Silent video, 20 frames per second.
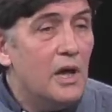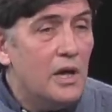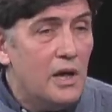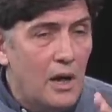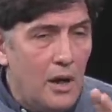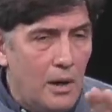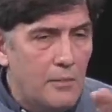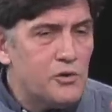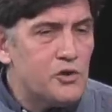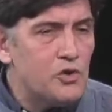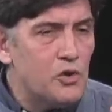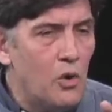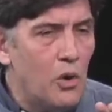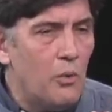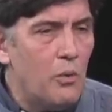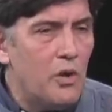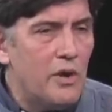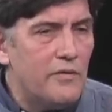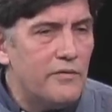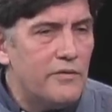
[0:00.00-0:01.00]
Now, I'm sure
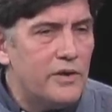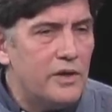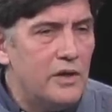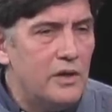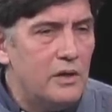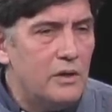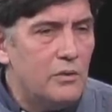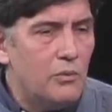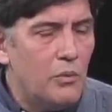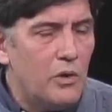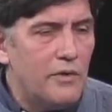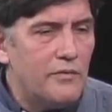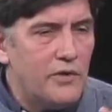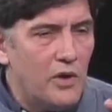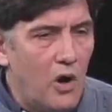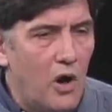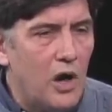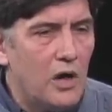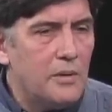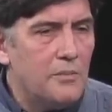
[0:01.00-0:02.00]
one of the
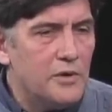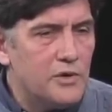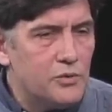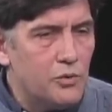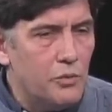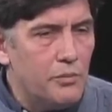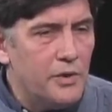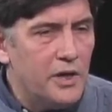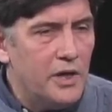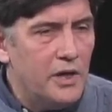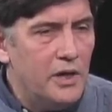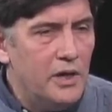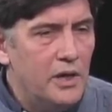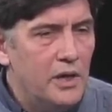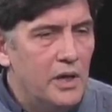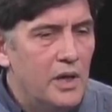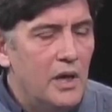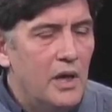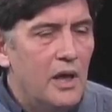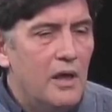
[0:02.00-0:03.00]
arguments will be
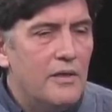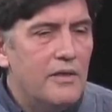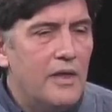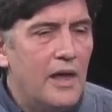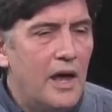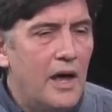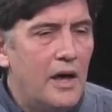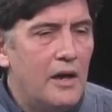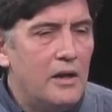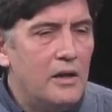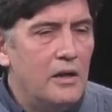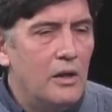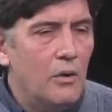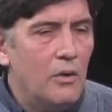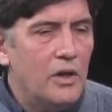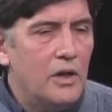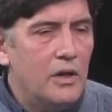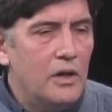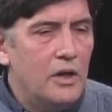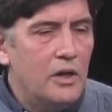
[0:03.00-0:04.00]
that, you know,
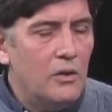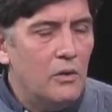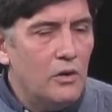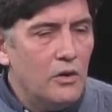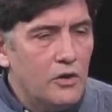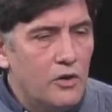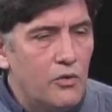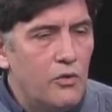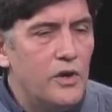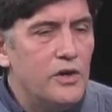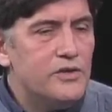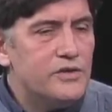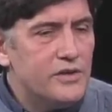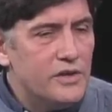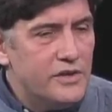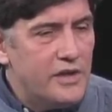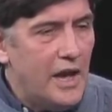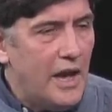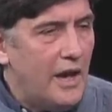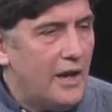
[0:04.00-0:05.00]
it'll increase the
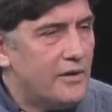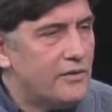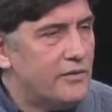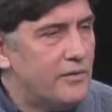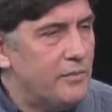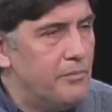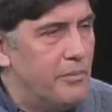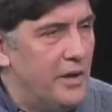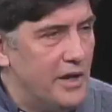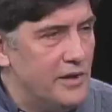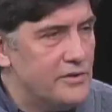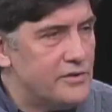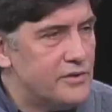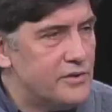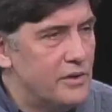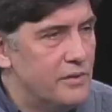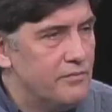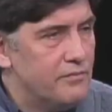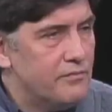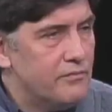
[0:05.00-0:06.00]
tax
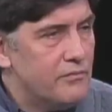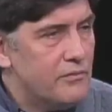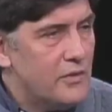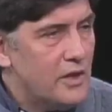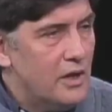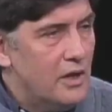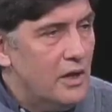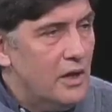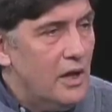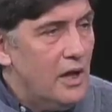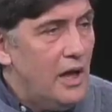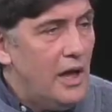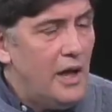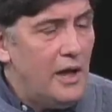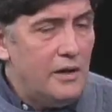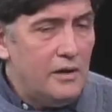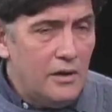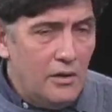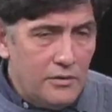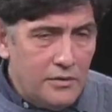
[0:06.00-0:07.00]
base,
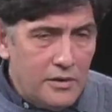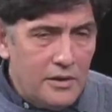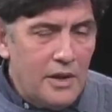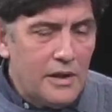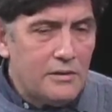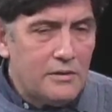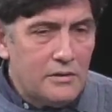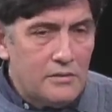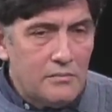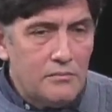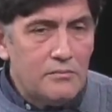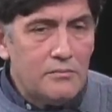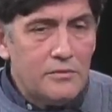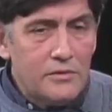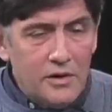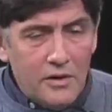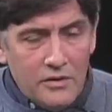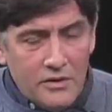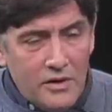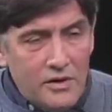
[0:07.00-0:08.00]
and you know
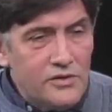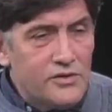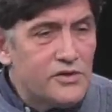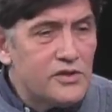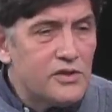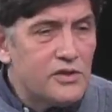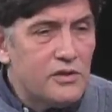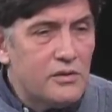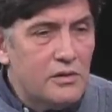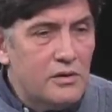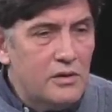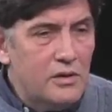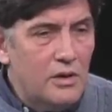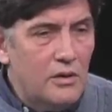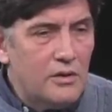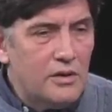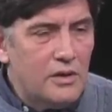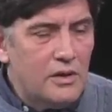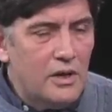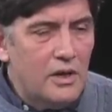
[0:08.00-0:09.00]
there's, you
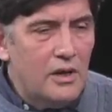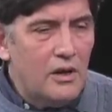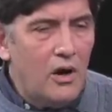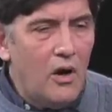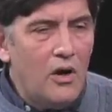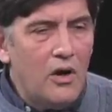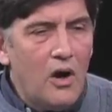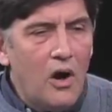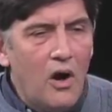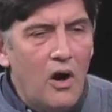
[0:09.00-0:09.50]
know,